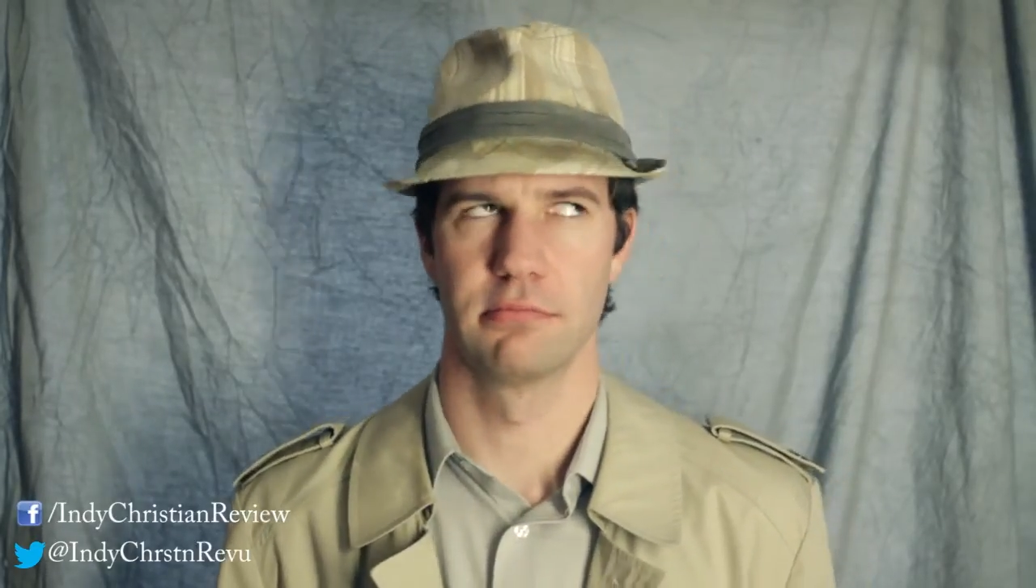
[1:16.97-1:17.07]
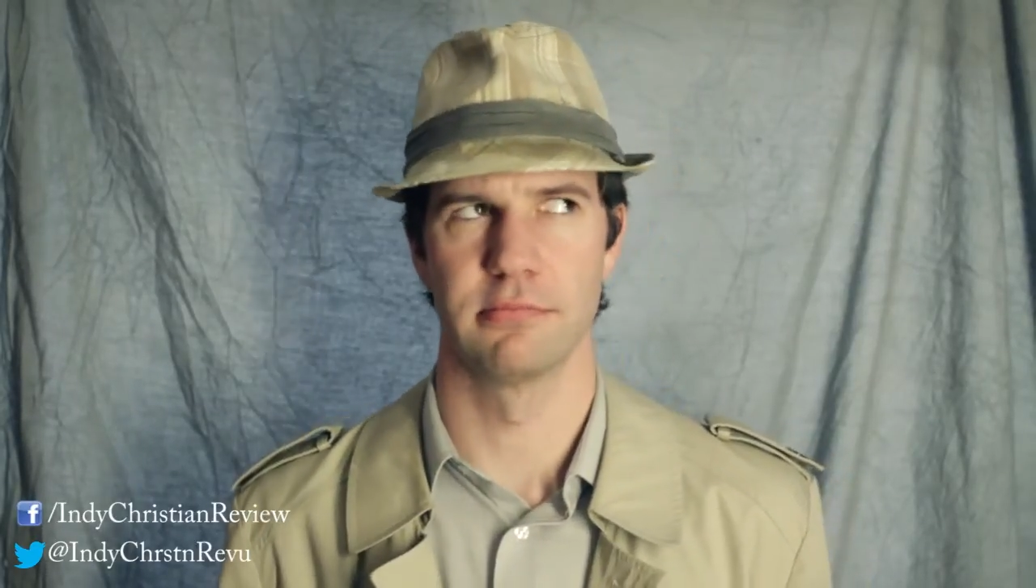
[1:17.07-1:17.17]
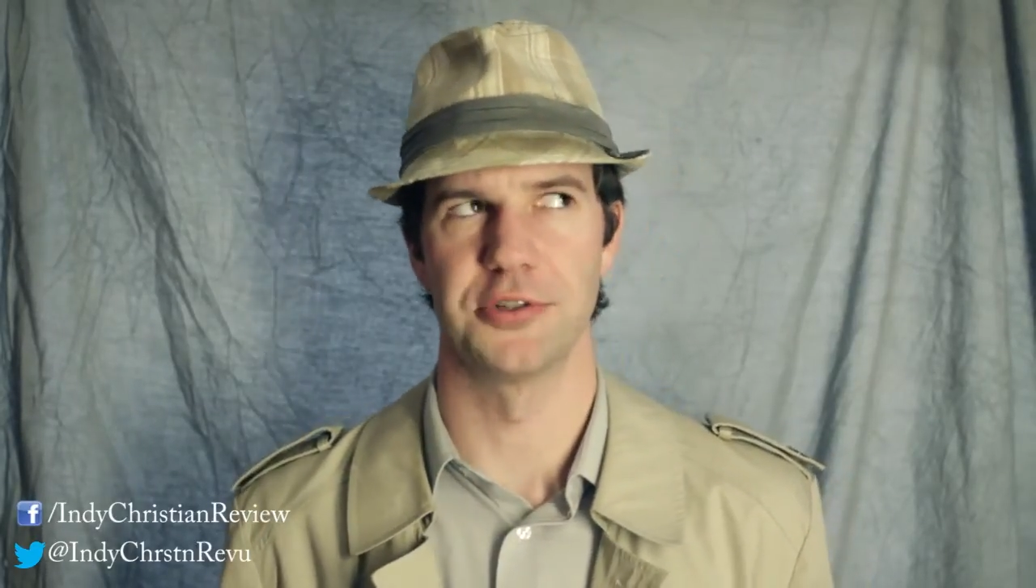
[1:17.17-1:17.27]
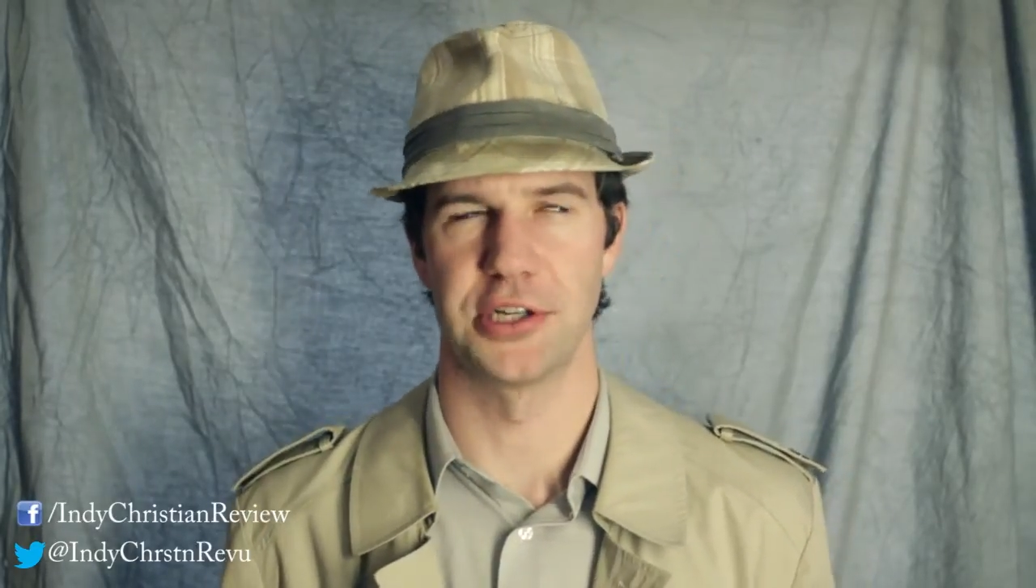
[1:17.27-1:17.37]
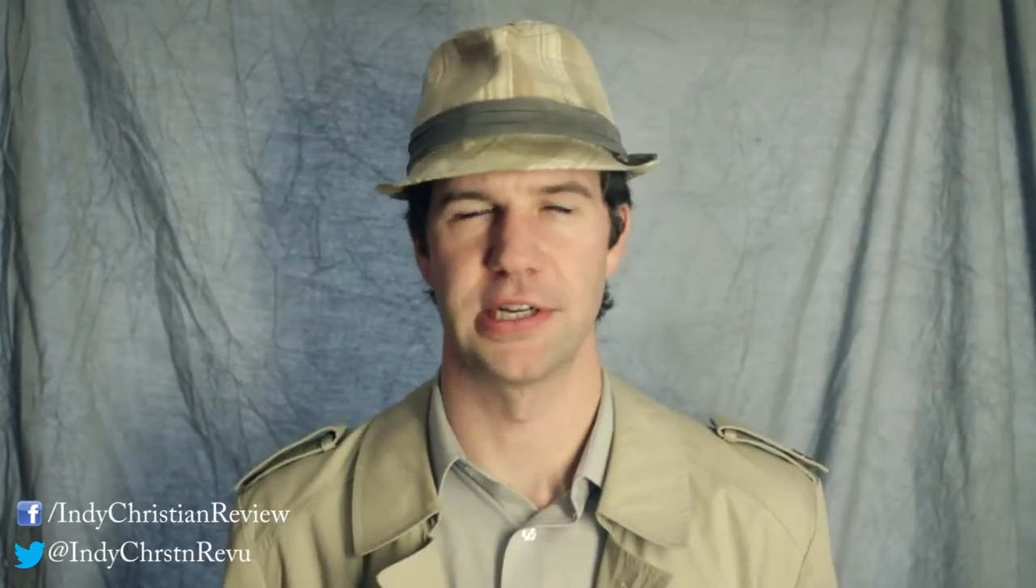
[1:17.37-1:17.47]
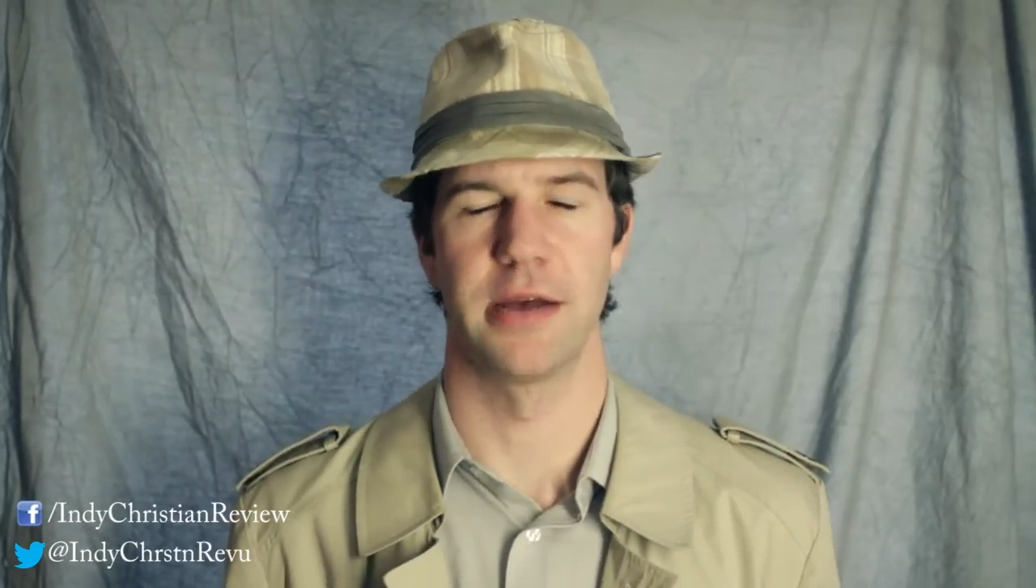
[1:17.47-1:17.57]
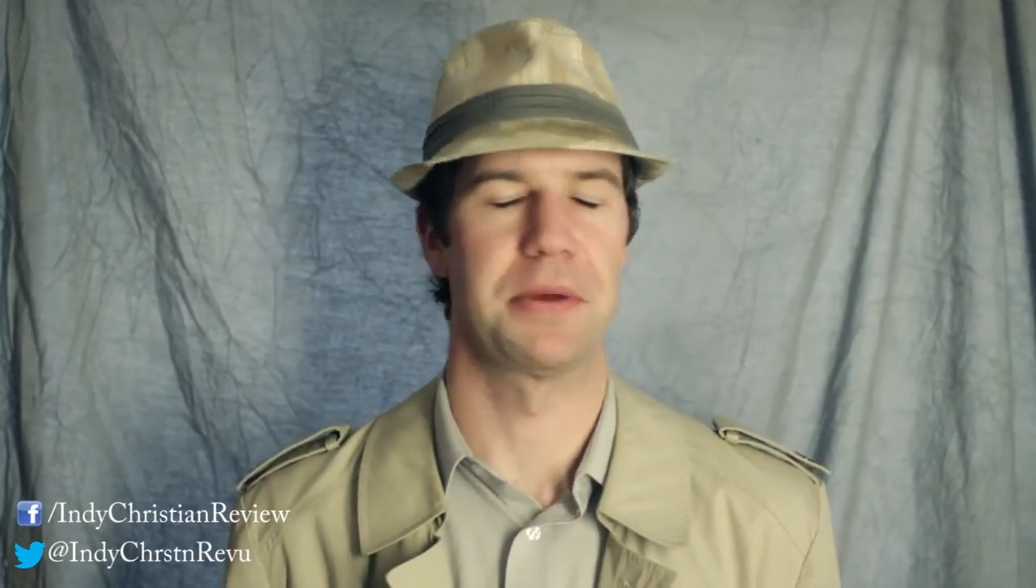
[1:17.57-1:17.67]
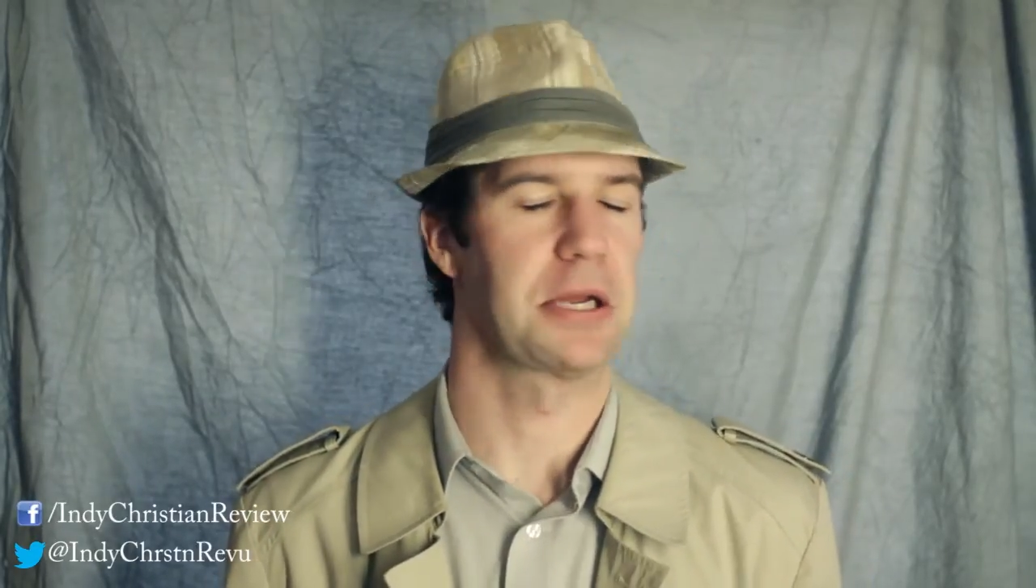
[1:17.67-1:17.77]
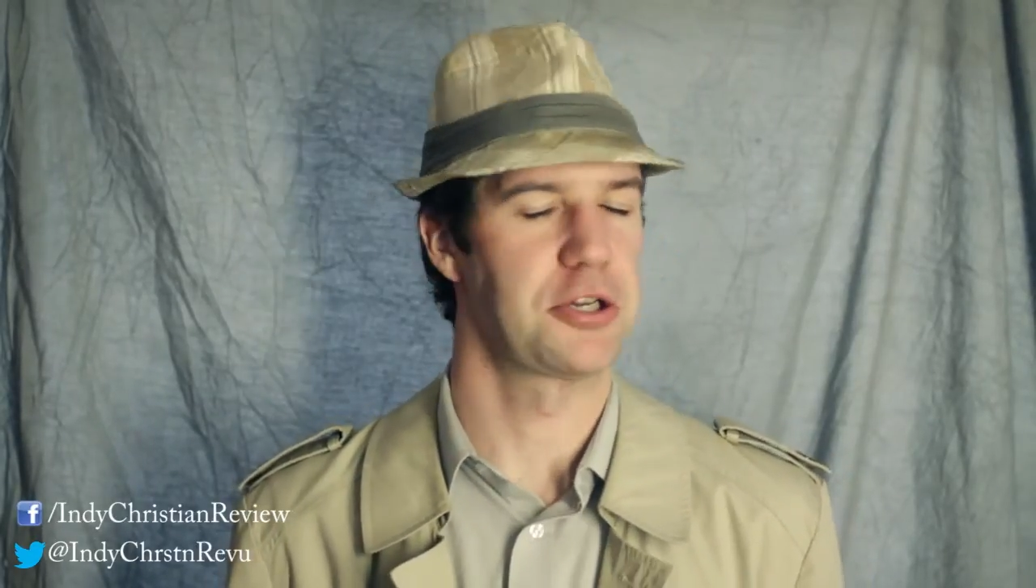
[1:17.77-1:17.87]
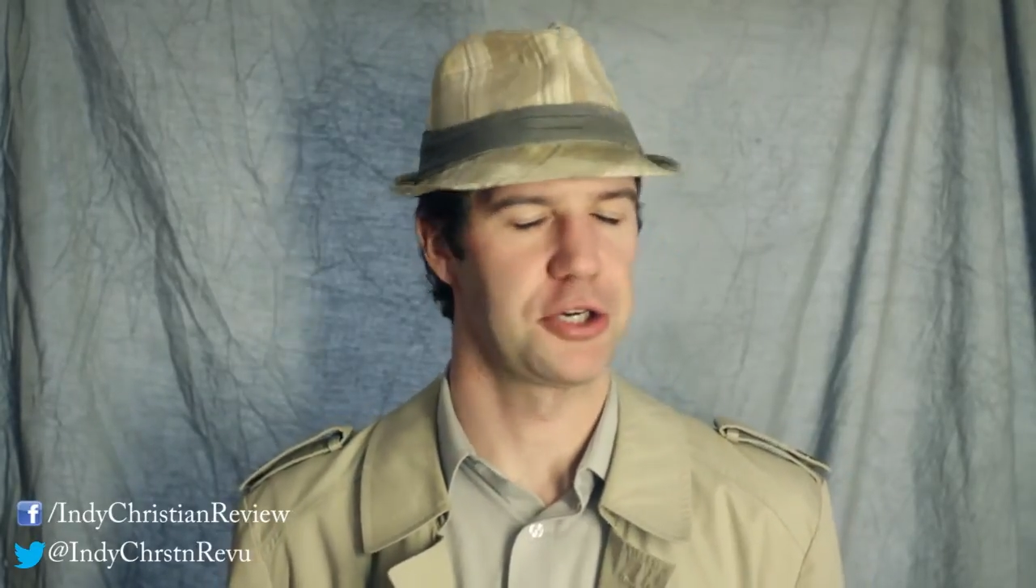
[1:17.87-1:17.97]
when she's not
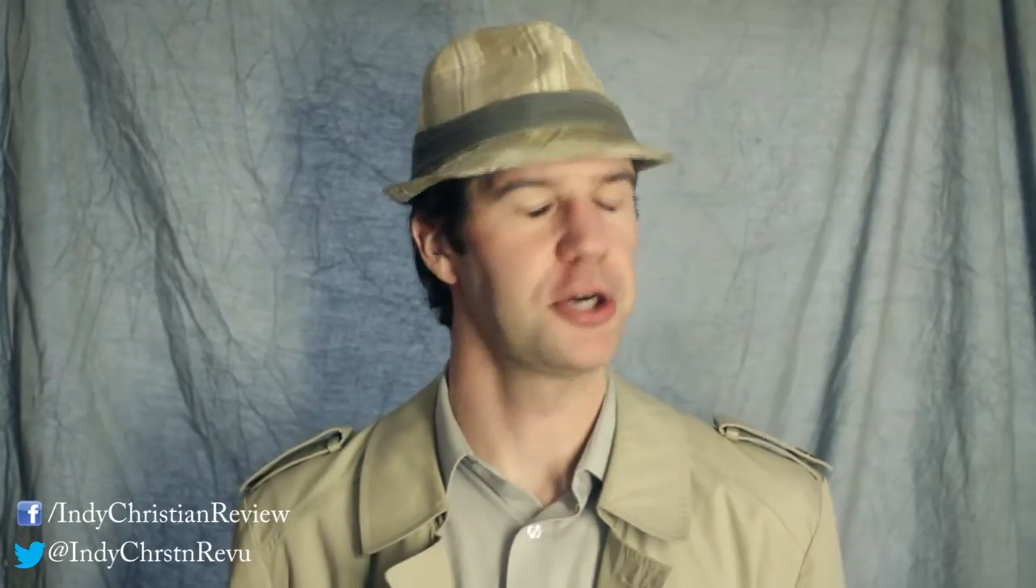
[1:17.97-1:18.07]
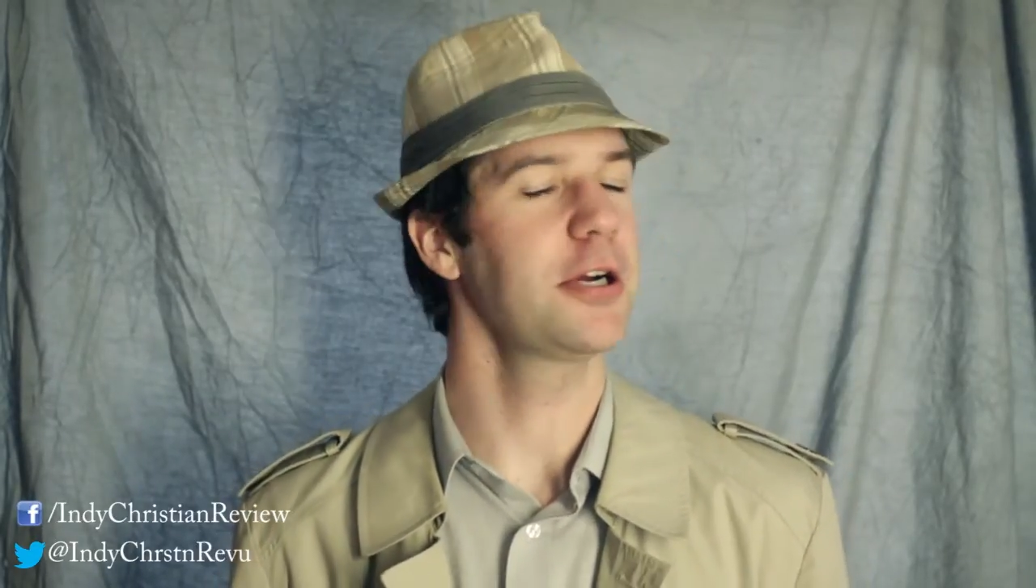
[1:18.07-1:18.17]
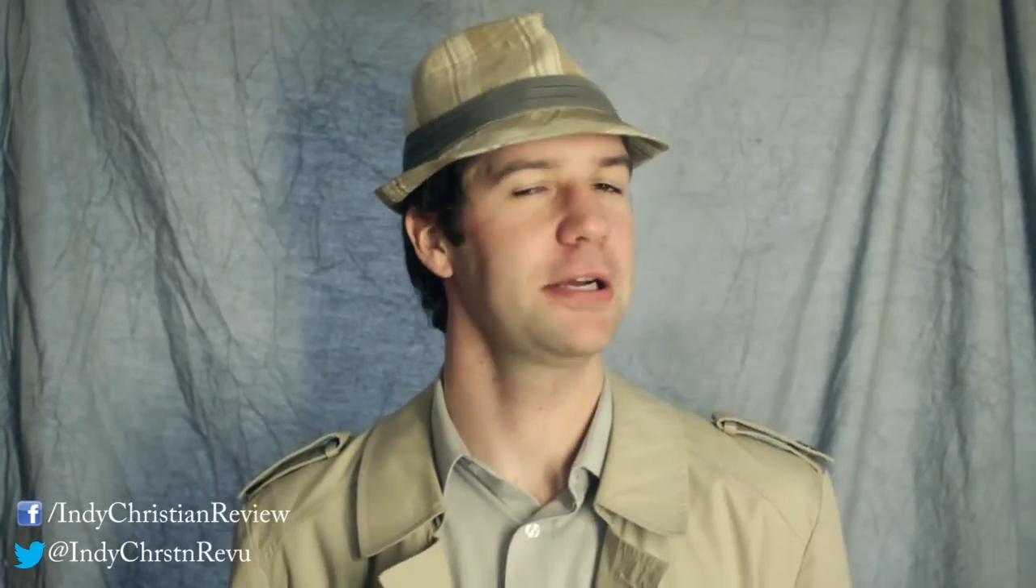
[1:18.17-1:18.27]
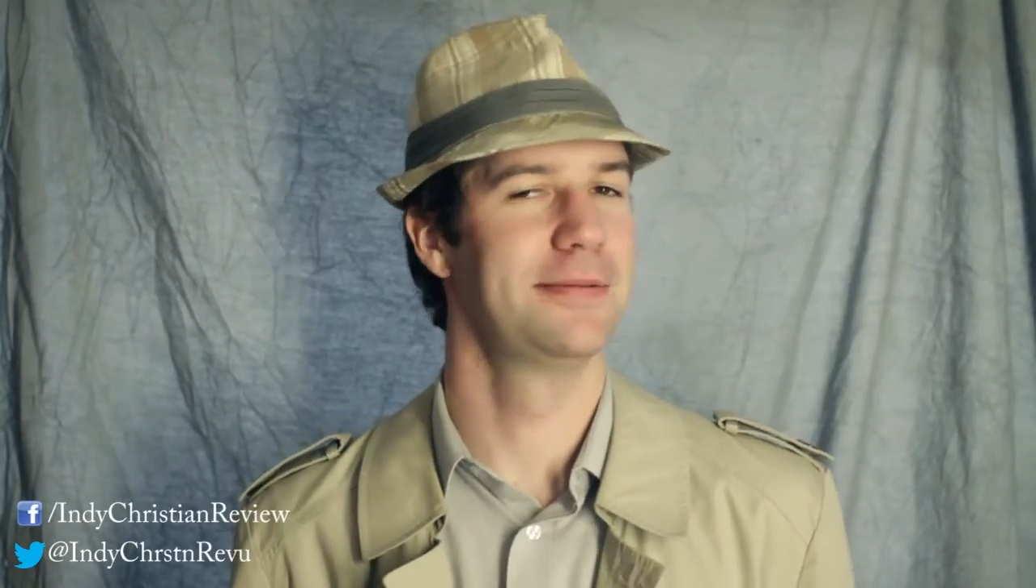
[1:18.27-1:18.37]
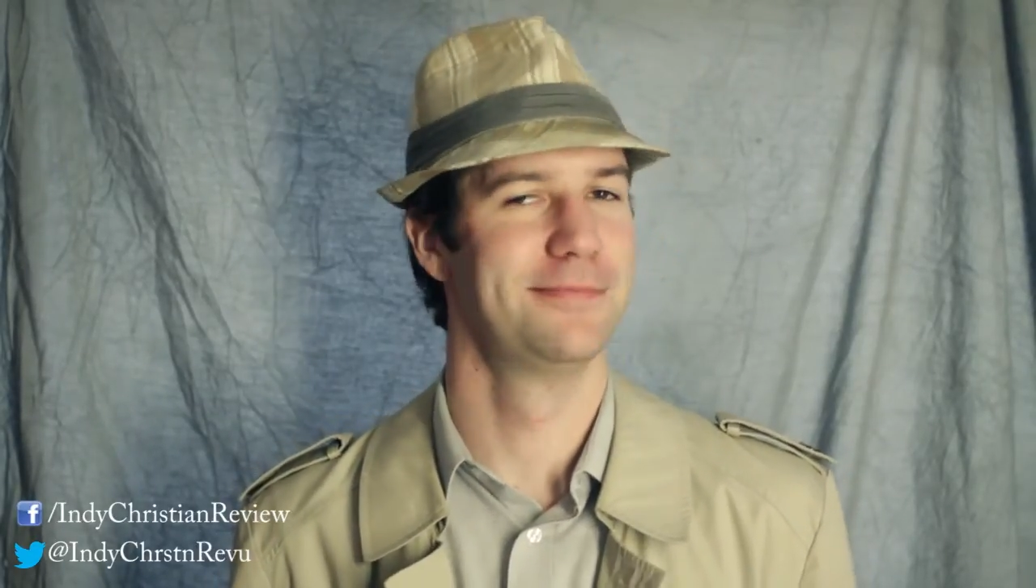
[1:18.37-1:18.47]
being a jerk.